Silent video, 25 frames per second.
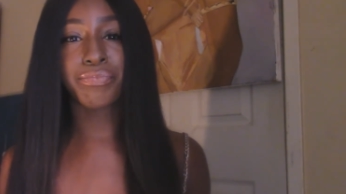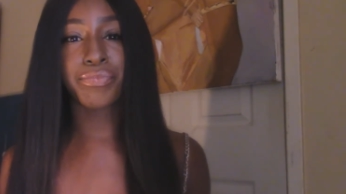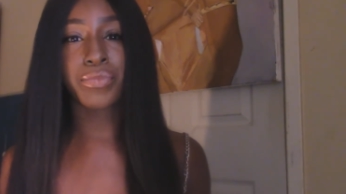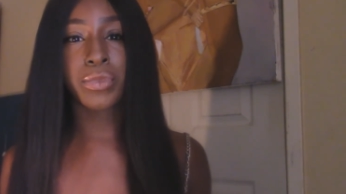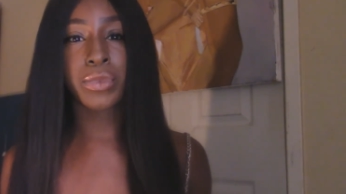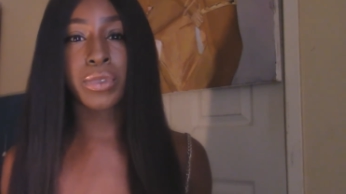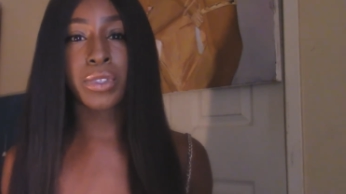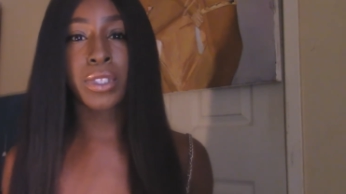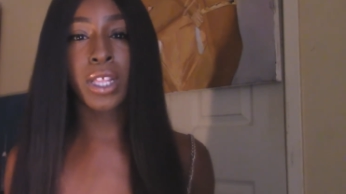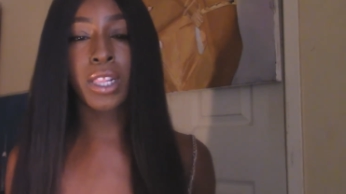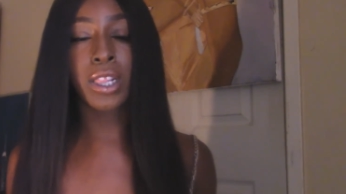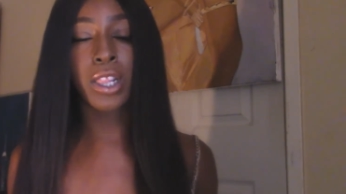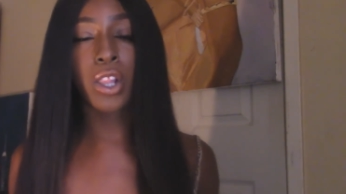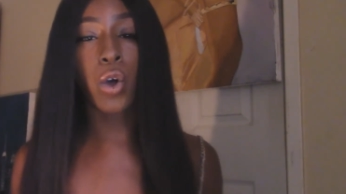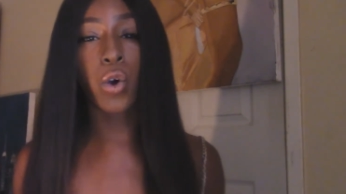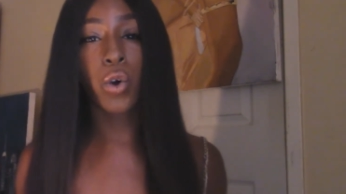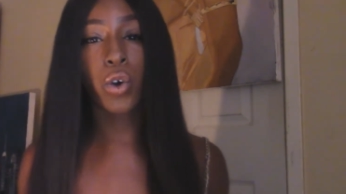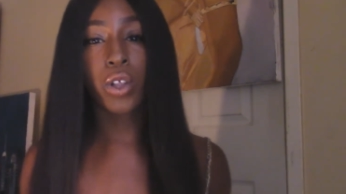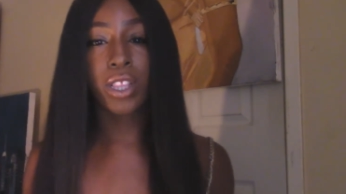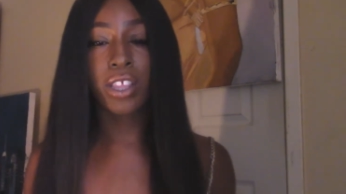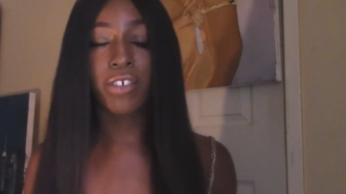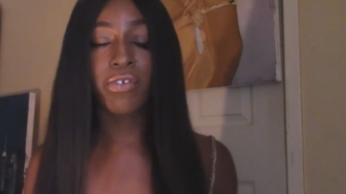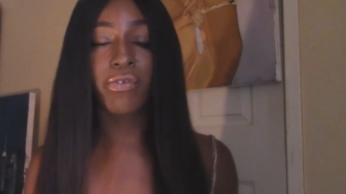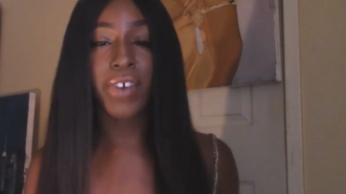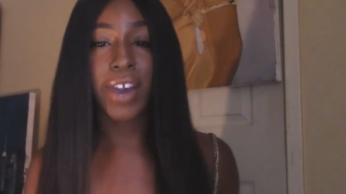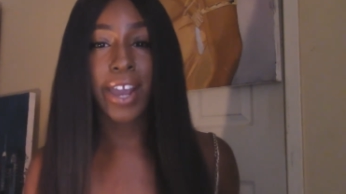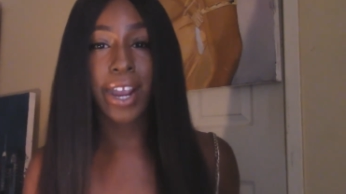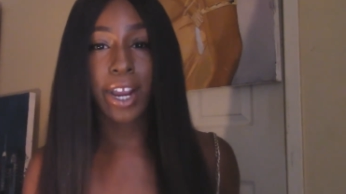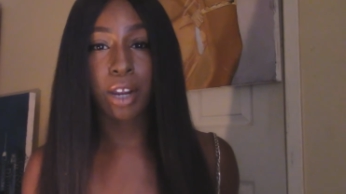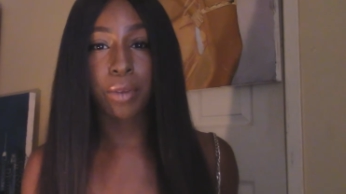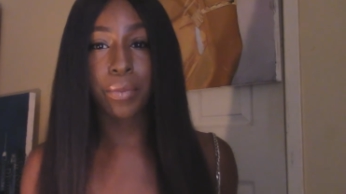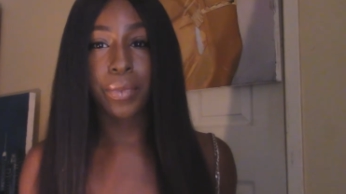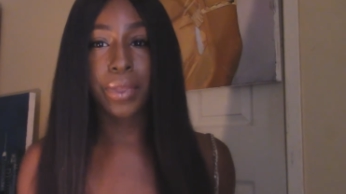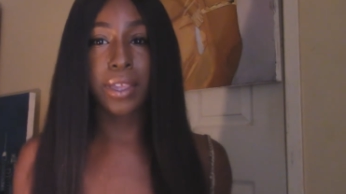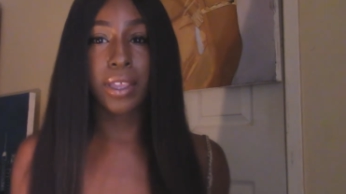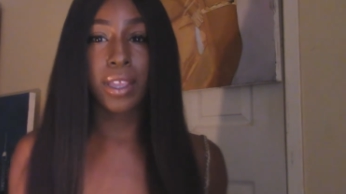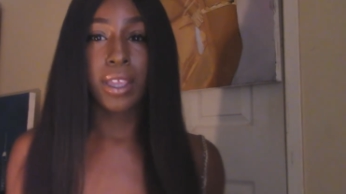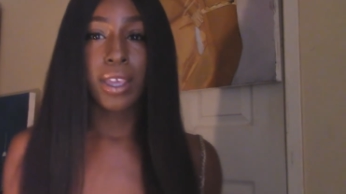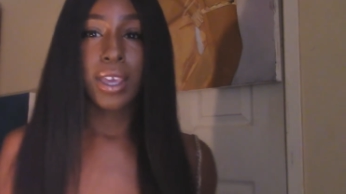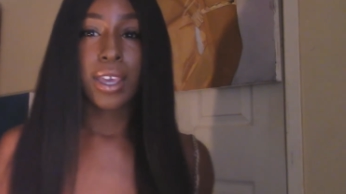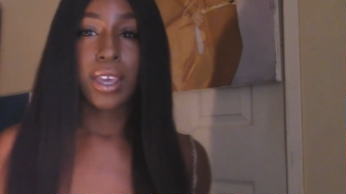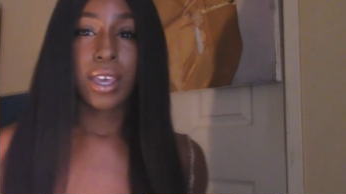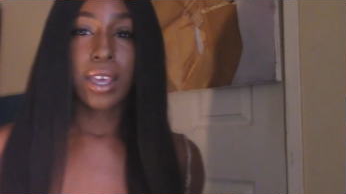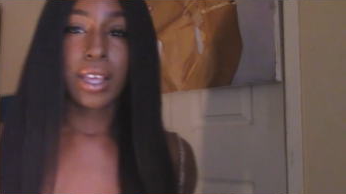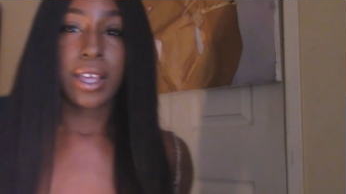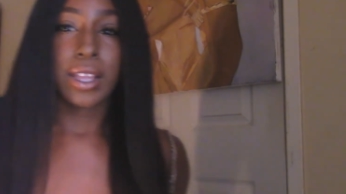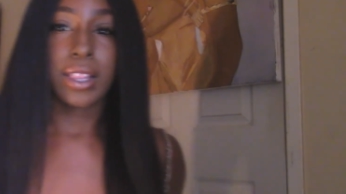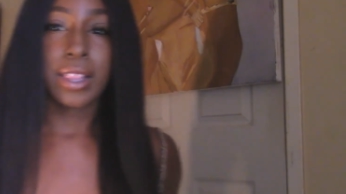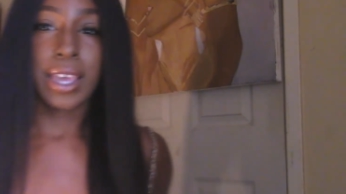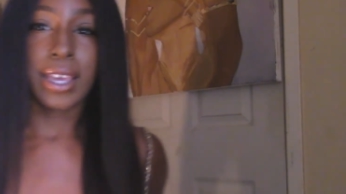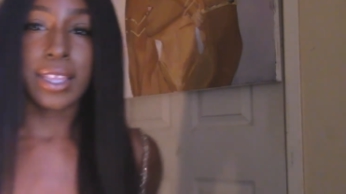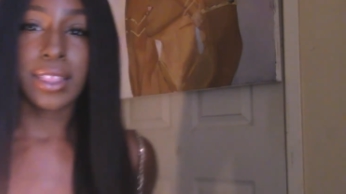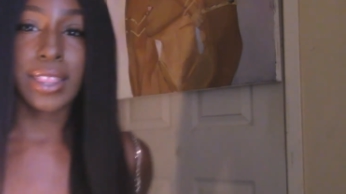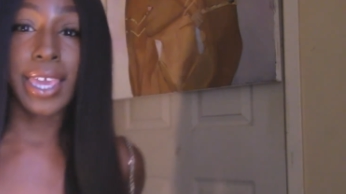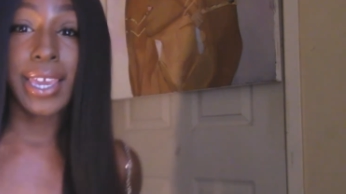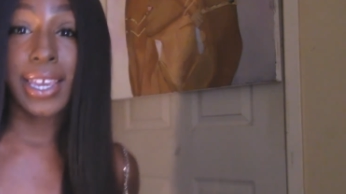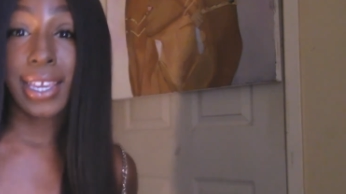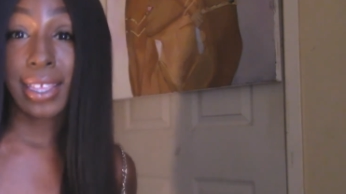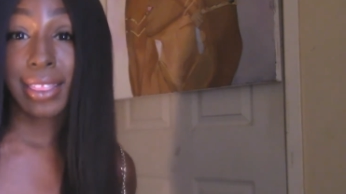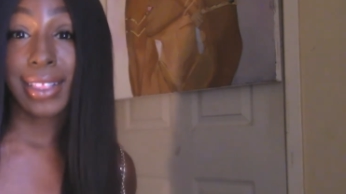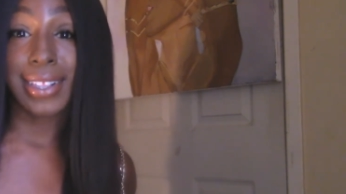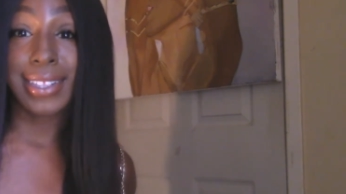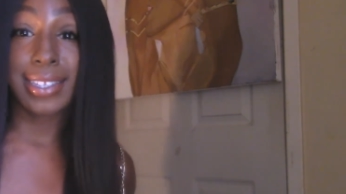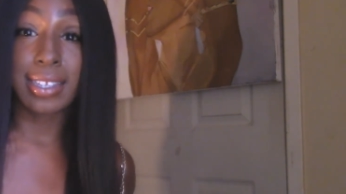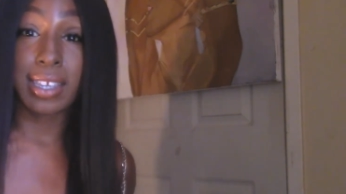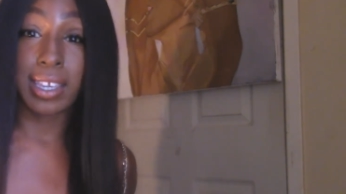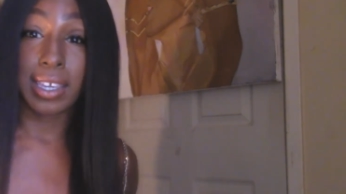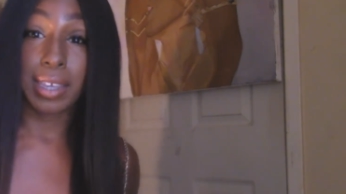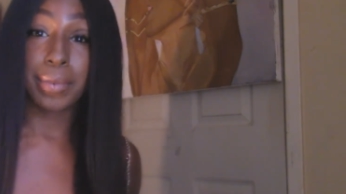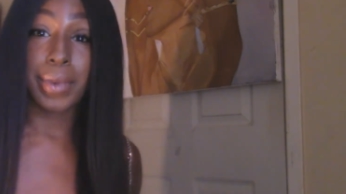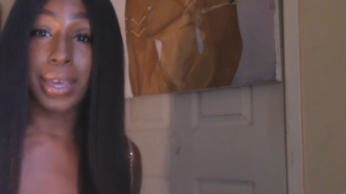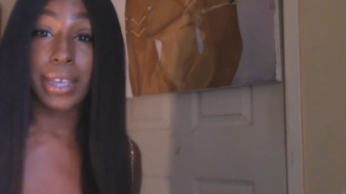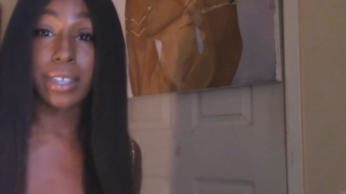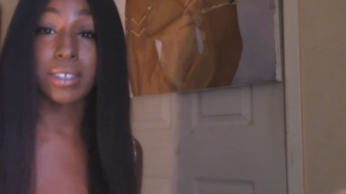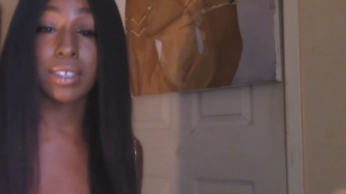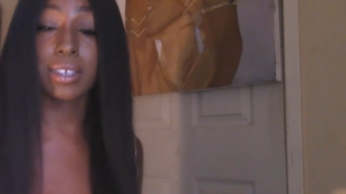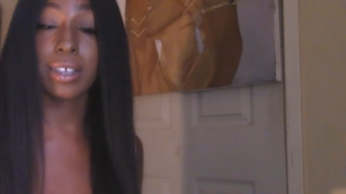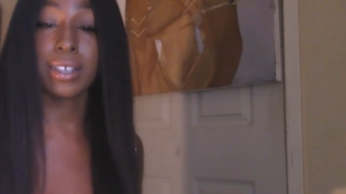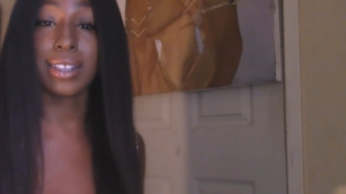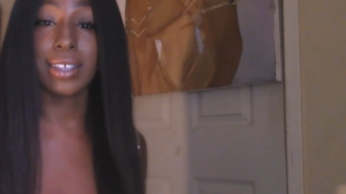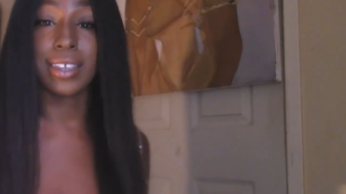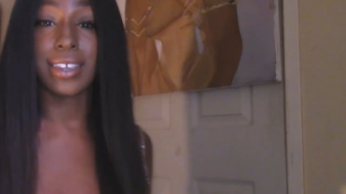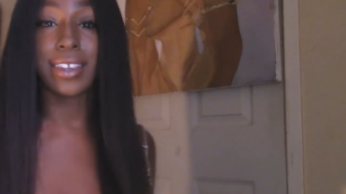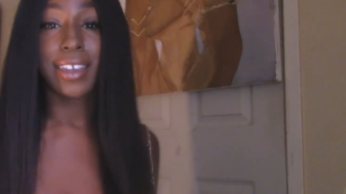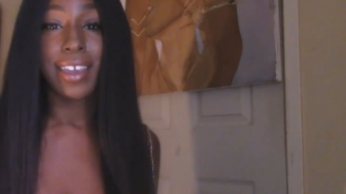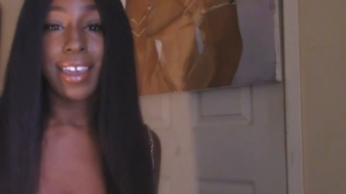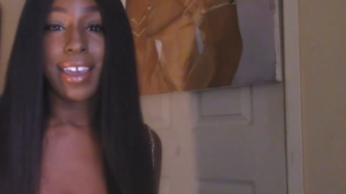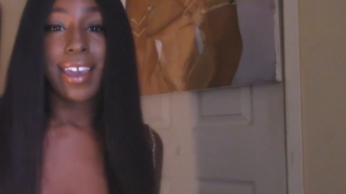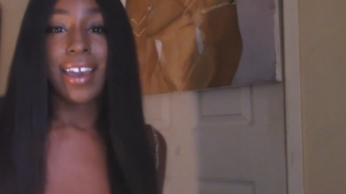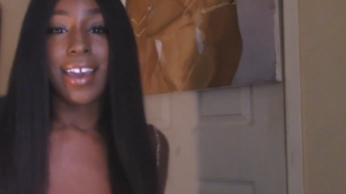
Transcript: the local environment. Like they get the tea basically.